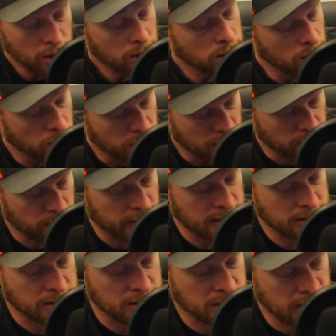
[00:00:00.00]
Clothing
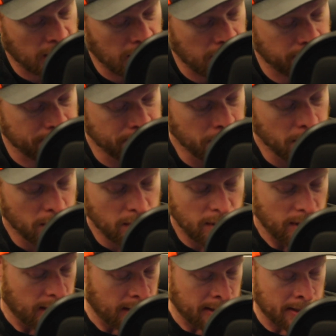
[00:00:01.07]
remains the same.
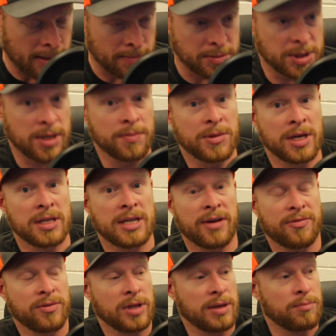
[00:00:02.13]
Something
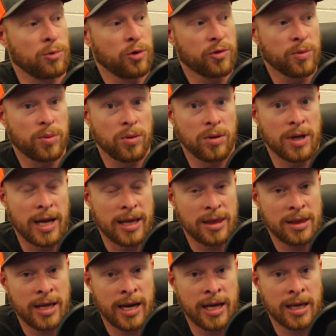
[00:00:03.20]
definitely movable and
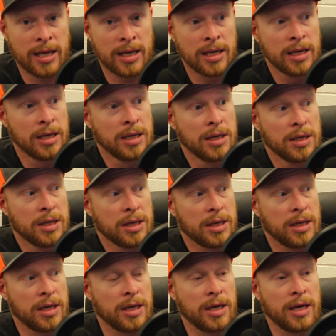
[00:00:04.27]
athletic.
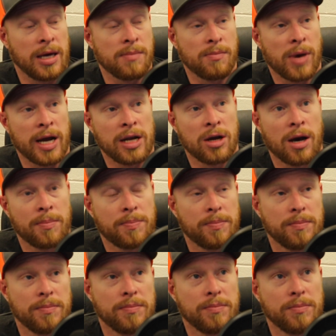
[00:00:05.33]

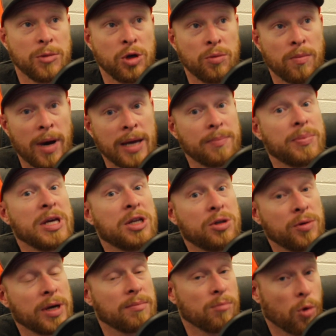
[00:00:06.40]
You might be
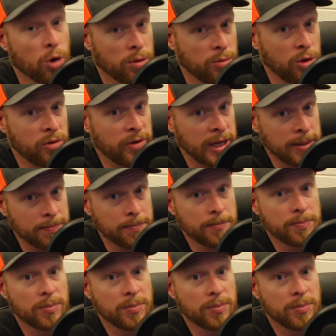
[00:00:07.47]
doing more moving